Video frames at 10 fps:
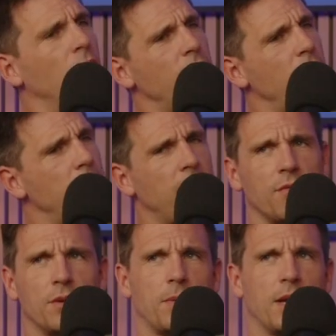How long have they been
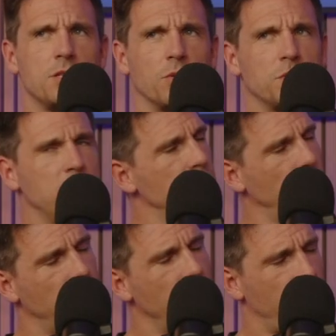having pages? Since
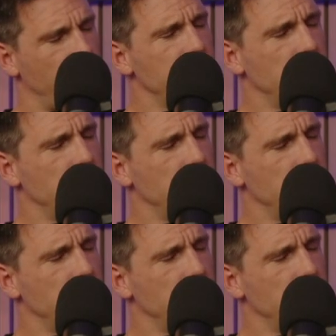when? Have they